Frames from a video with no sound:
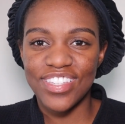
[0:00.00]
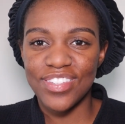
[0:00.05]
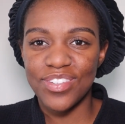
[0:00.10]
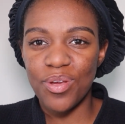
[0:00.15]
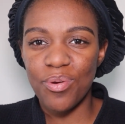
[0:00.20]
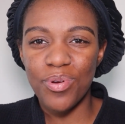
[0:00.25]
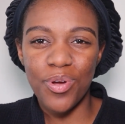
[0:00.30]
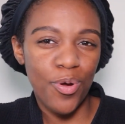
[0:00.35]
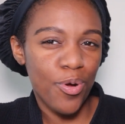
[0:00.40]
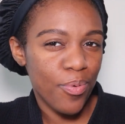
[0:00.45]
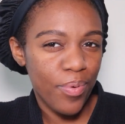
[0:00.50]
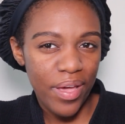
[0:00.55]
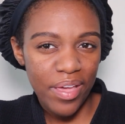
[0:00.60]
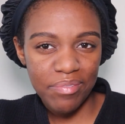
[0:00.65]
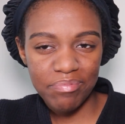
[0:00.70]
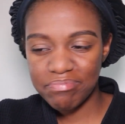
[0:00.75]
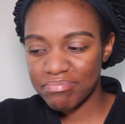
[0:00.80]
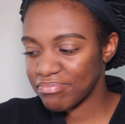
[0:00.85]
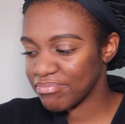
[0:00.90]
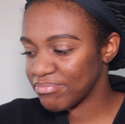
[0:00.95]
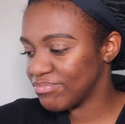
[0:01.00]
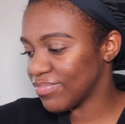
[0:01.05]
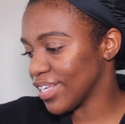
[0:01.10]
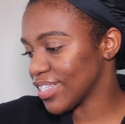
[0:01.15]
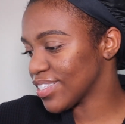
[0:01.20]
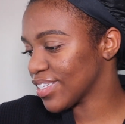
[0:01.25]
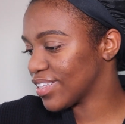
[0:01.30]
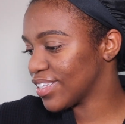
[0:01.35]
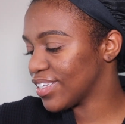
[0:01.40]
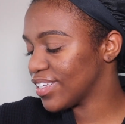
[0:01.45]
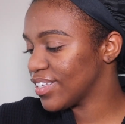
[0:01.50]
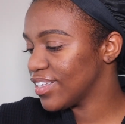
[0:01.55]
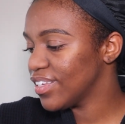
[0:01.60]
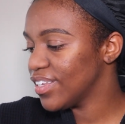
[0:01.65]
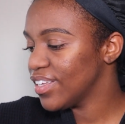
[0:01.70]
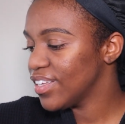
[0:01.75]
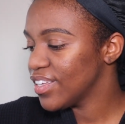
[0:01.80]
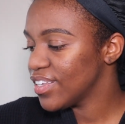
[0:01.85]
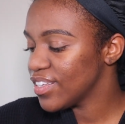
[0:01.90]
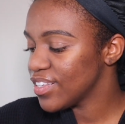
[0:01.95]
just don't go away, basically.
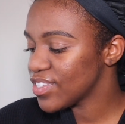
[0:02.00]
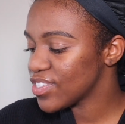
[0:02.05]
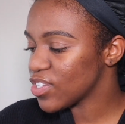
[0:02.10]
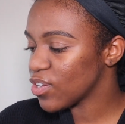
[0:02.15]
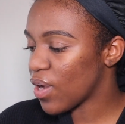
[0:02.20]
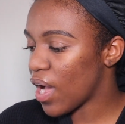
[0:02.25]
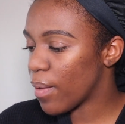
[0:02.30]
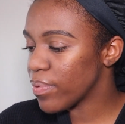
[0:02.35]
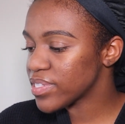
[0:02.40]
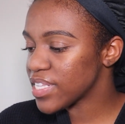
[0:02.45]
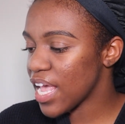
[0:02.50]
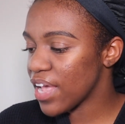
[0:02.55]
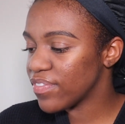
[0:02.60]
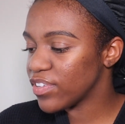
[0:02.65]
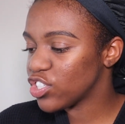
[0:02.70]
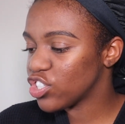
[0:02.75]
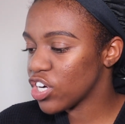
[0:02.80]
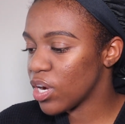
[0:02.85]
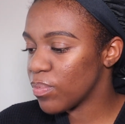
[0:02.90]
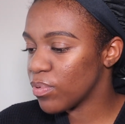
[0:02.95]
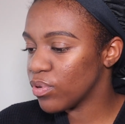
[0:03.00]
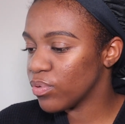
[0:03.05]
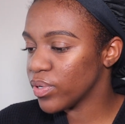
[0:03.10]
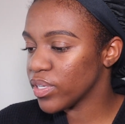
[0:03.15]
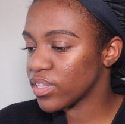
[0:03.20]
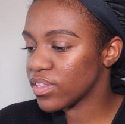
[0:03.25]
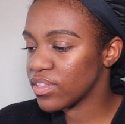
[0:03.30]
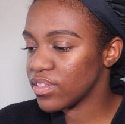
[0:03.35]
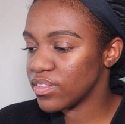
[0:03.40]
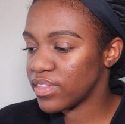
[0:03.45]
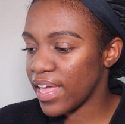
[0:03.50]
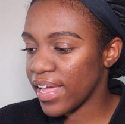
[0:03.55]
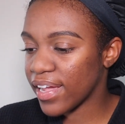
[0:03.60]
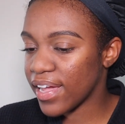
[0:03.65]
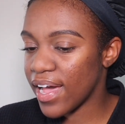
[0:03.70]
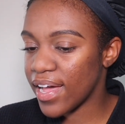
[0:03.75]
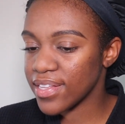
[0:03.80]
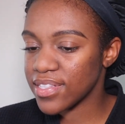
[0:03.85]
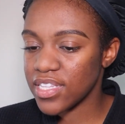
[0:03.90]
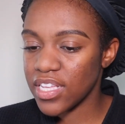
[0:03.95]
So I was having trouble with that
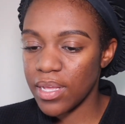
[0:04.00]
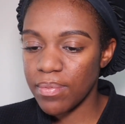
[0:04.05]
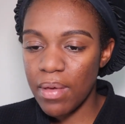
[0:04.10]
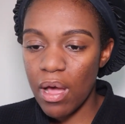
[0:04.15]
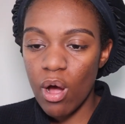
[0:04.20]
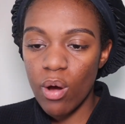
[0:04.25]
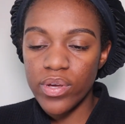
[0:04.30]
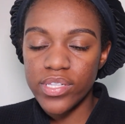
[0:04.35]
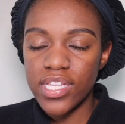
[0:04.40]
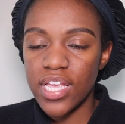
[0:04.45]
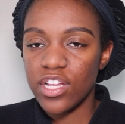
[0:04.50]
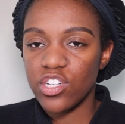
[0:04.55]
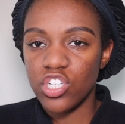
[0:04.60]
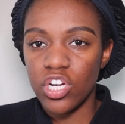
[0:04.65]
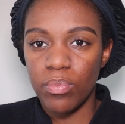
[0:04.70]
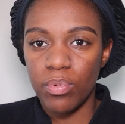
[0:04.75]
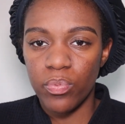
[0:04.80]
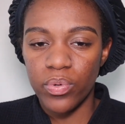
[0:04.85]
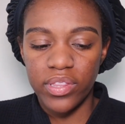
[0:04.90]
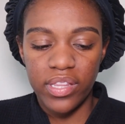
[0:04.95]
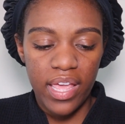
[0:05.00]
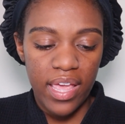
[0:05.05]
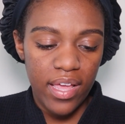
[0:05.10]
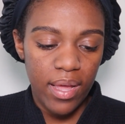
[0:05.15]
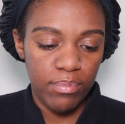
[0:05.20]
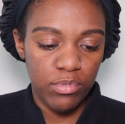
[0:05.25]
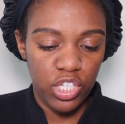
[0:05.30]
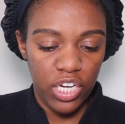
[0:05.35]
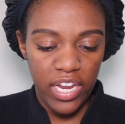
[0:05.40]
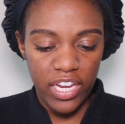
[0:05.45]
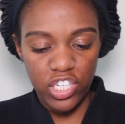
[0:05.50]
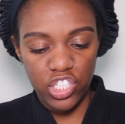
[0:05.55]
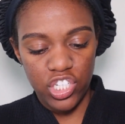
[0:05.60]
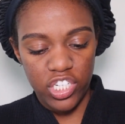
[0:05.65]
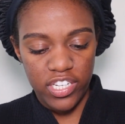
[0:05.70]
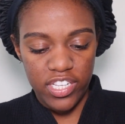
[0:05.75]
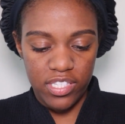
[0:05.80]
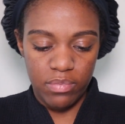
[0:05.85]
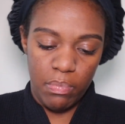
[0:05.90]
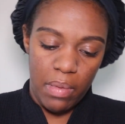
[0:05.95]
concept. I always had trouble with that. I'm
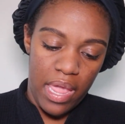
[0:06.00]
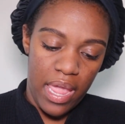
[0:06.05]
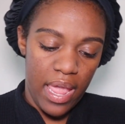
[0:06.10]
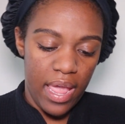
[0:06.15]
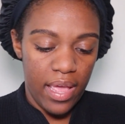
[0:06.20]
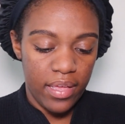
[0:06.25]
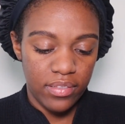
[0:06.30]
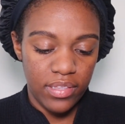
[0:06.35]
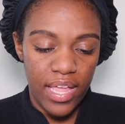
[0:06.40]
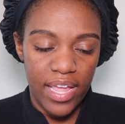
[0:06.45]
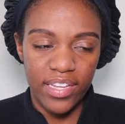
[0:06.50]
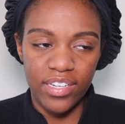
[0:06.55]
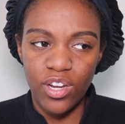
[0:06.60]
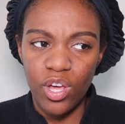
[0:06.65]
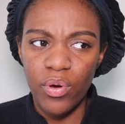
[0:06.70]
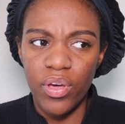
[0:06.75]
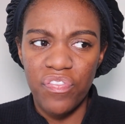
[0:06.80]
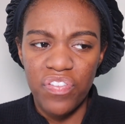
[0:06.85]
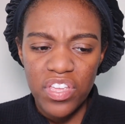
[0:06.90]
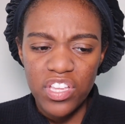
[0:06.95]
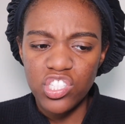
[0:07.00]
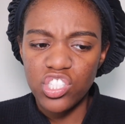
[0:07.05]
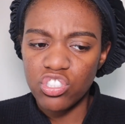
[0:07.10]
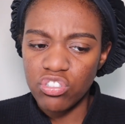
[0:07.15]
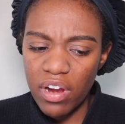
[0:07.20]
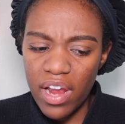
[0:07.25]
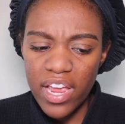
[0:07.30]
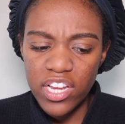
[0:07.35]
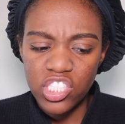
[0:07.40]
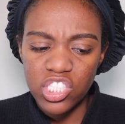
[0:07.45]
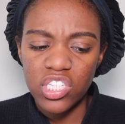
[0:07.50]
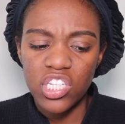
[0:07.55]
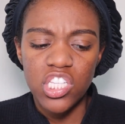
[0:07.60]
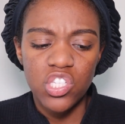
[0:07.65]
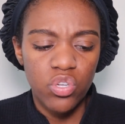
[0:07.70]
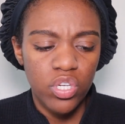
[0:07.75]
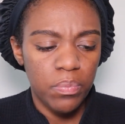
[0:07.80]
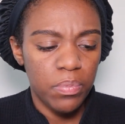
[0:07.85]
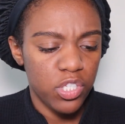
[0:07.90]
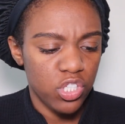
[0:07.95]
changing this man. Like, no, if he's trash, then
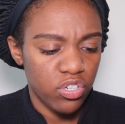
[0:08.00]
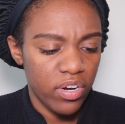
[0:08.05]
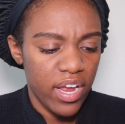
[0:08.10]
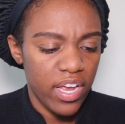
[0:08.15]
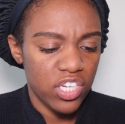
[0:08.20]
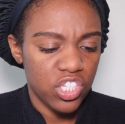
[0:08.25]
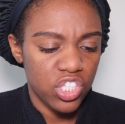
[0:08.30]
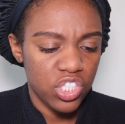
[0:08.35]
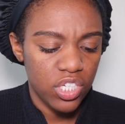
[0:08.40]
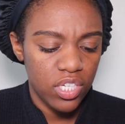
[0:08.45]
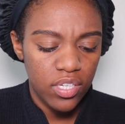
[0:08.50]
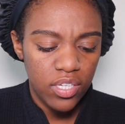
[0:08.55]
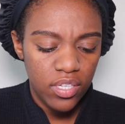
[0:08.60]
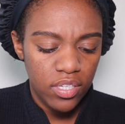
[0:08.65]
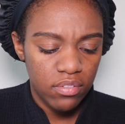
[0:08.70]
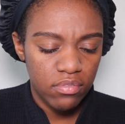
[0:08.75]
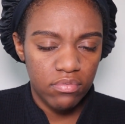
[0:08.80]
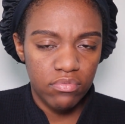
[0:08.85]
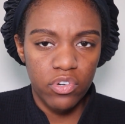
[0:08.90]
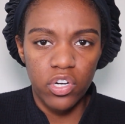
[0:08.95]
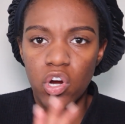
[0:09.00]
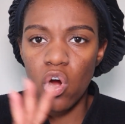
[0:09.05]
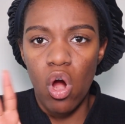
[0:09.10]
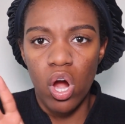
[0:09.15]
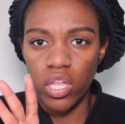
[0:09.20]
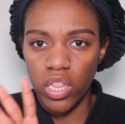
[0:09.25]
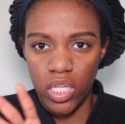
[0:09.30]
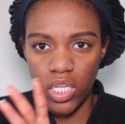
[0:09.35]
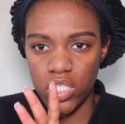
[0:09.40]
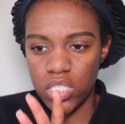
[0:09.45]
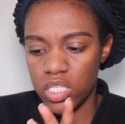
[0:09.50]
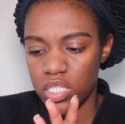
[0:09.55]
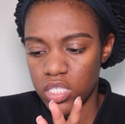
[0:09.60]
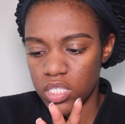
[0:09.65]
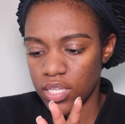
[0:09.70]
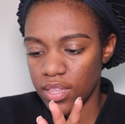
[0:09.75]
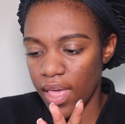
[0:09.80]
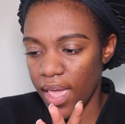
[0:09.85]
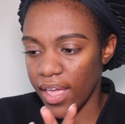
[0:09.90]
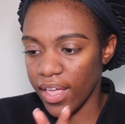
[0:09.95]
he's going to be trash
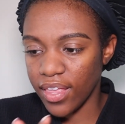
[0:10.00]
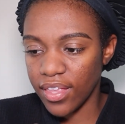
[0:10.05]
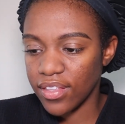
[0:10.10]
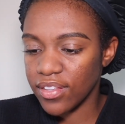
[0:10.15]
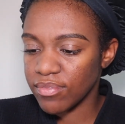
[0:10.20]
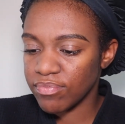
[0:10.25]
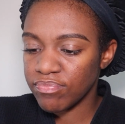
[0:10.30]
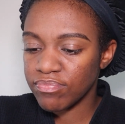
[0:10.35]
regardless. Like,